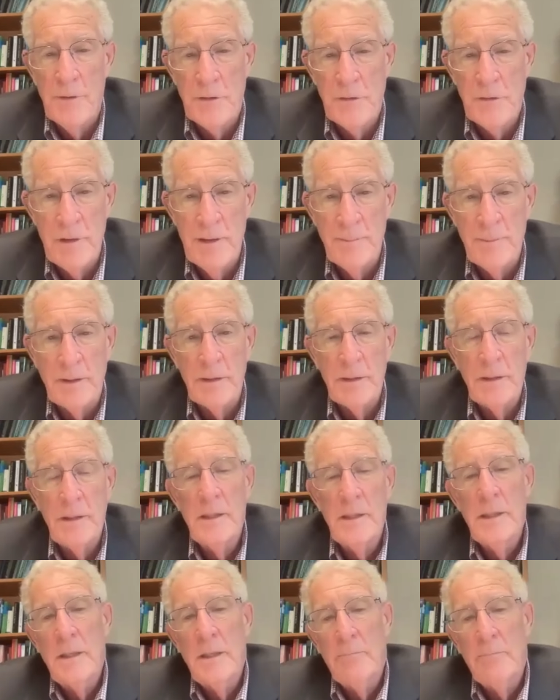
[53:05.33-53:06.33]
treatment
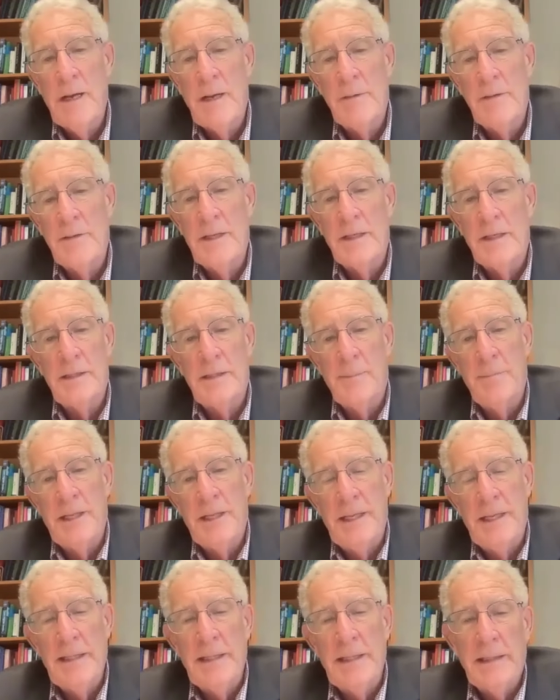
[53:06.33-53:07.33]
rather than at the
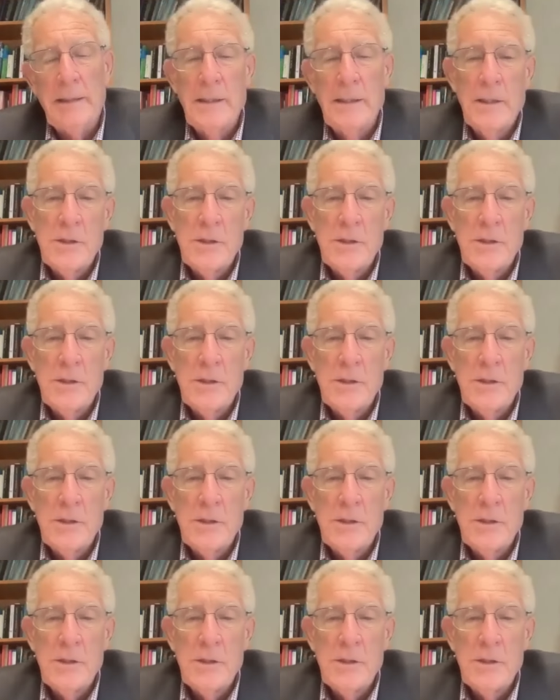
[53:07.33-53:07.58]
beginning.